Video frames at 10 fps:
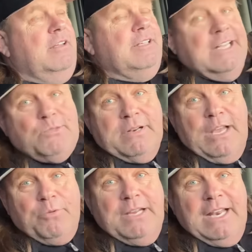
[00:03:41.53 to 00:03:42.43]
that's when
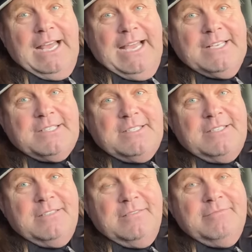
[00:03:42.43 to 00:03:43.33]
I
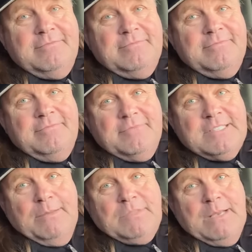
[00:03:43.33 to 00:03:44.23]
realized
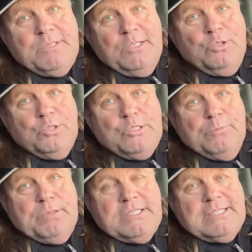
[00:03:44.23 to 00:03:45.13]
sometimes you do
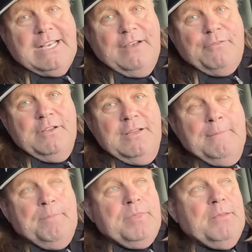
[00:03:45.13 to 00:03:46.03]
stupid stuff
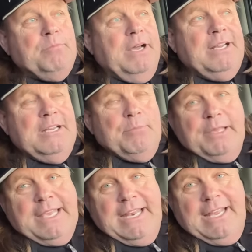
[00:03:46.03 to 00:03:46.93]
but in the
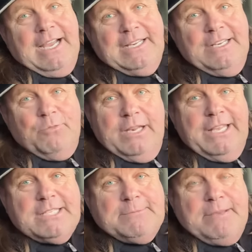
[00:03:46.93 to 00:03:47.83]
beginning, I didn't really
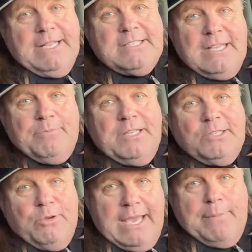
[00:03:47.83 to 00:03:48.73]
expect something
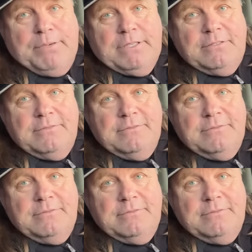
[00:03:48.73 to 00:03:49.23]
to happen.